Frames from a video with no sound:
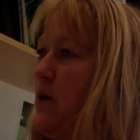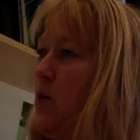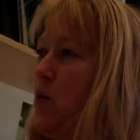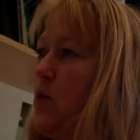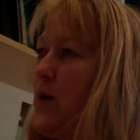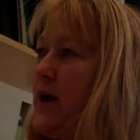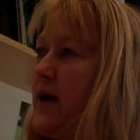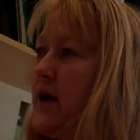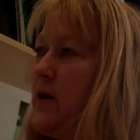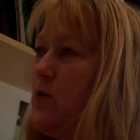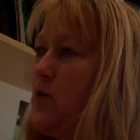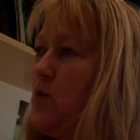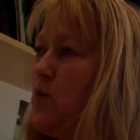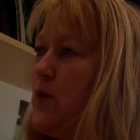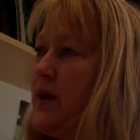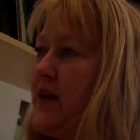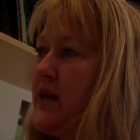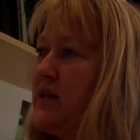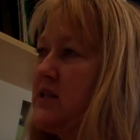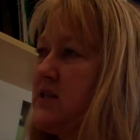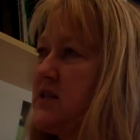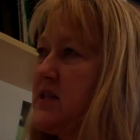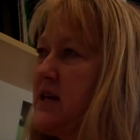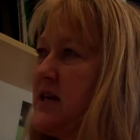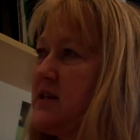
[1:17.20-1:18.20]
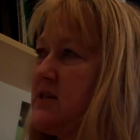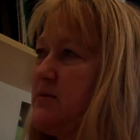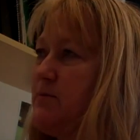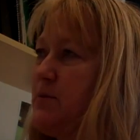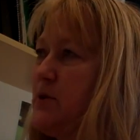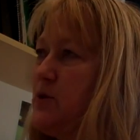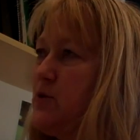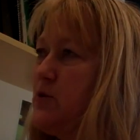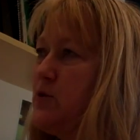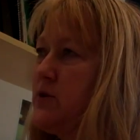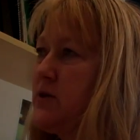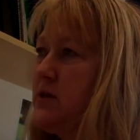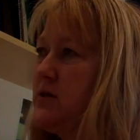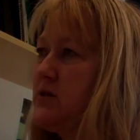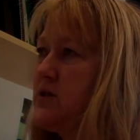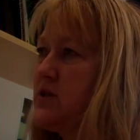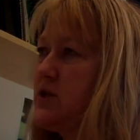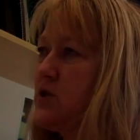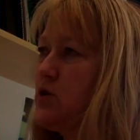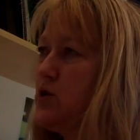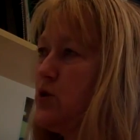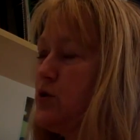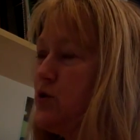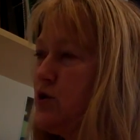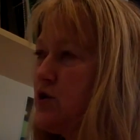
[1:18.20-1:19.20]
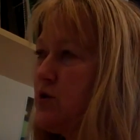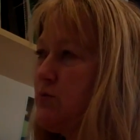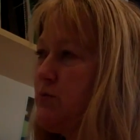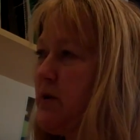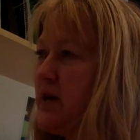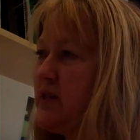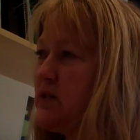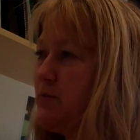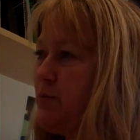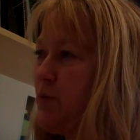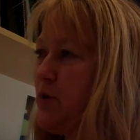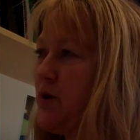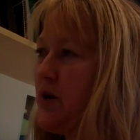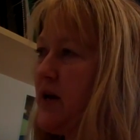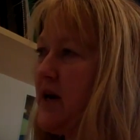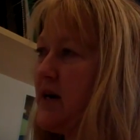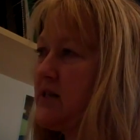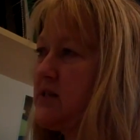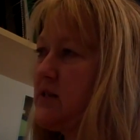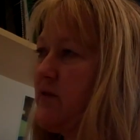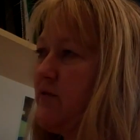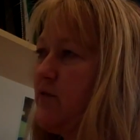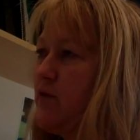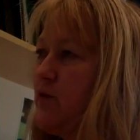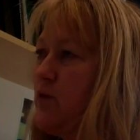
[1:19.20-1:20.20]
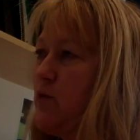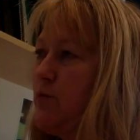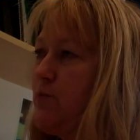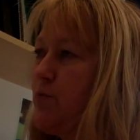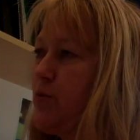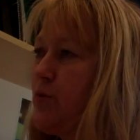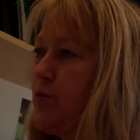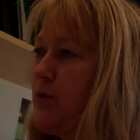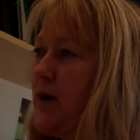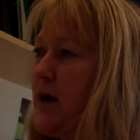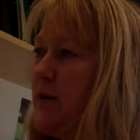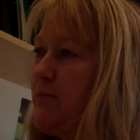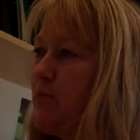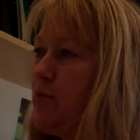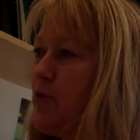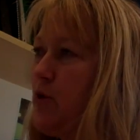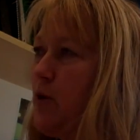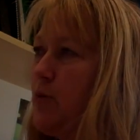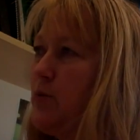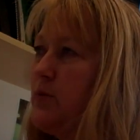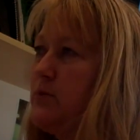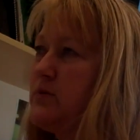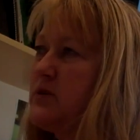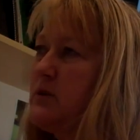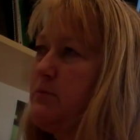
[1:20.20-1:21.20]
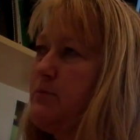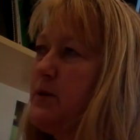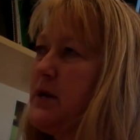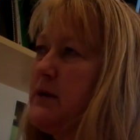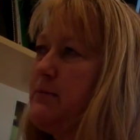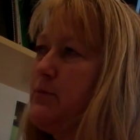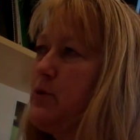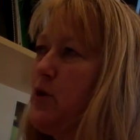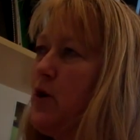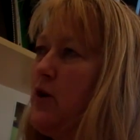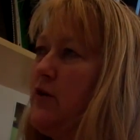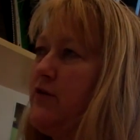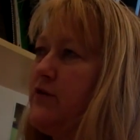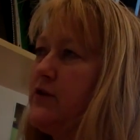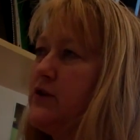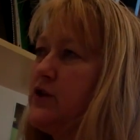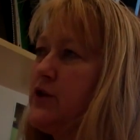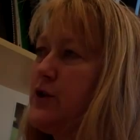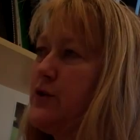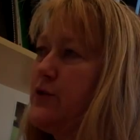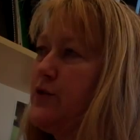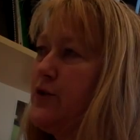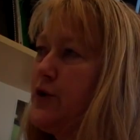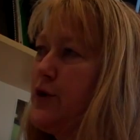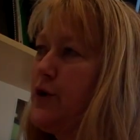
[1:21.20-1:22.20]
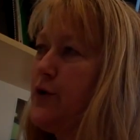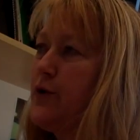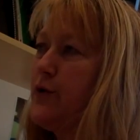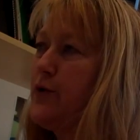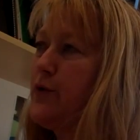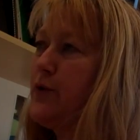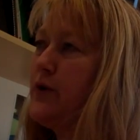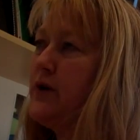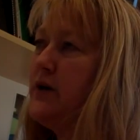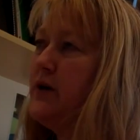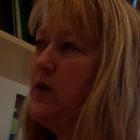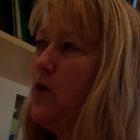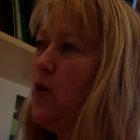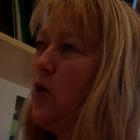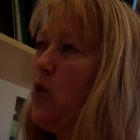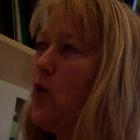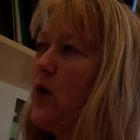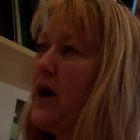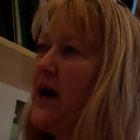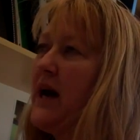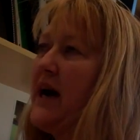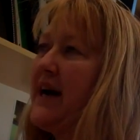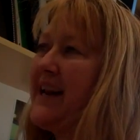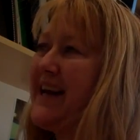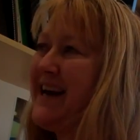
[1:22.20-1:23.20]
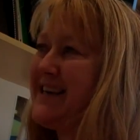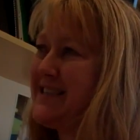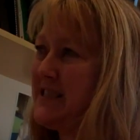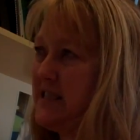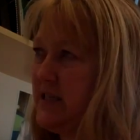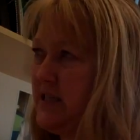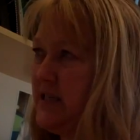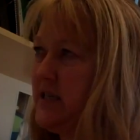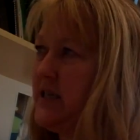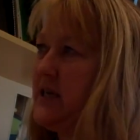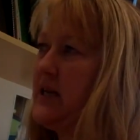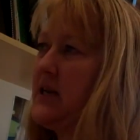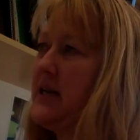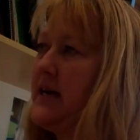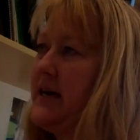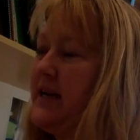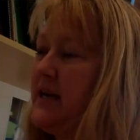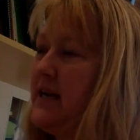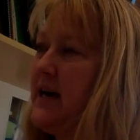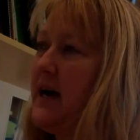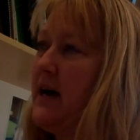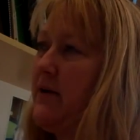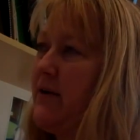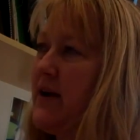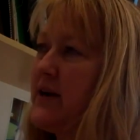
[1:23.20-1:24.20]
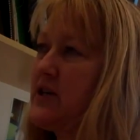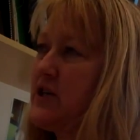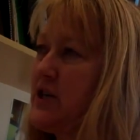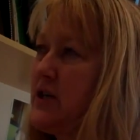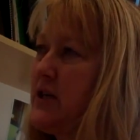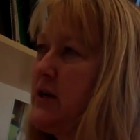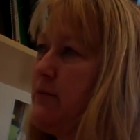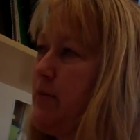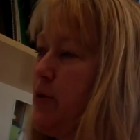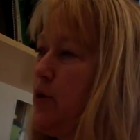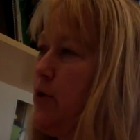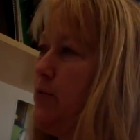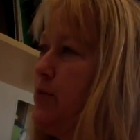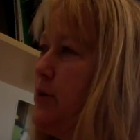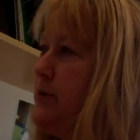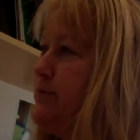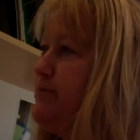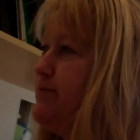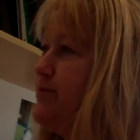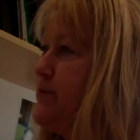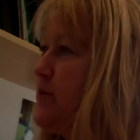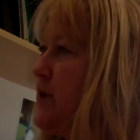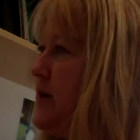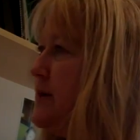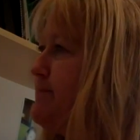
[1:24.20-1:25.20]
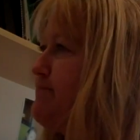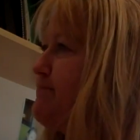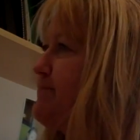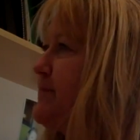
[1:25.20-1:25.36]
where we can start to build solution-based products for problems that people often don't know or can't articulate are actually a problem, right?